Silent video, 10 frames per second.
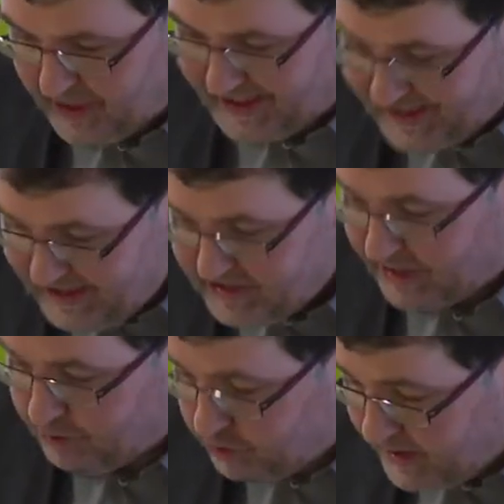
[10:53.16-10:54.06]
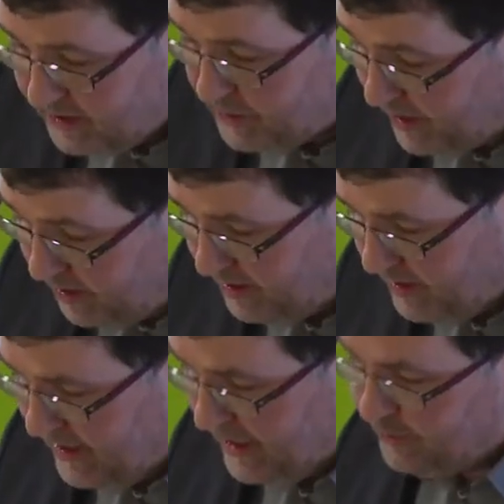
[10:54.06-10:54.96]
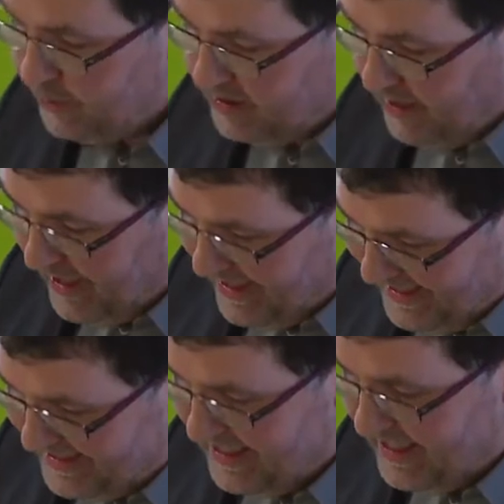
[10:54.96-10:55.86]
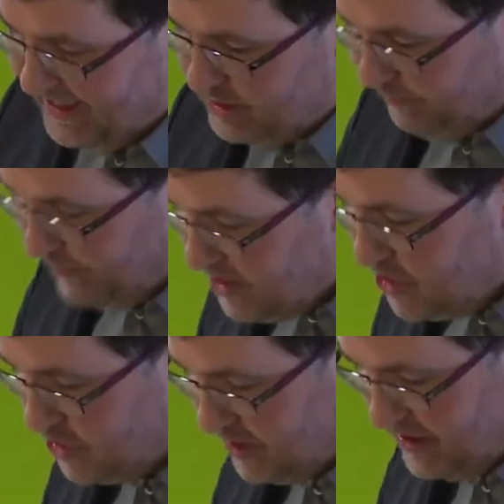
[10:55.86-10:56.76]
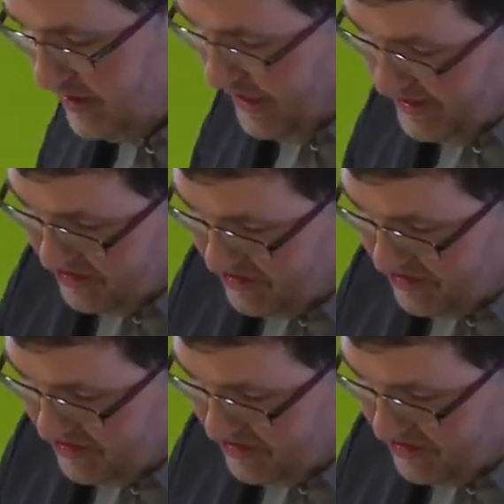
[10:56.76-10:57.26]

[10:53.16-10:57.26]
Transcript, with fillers: you can eat and drink there, I think IKEA has finished as a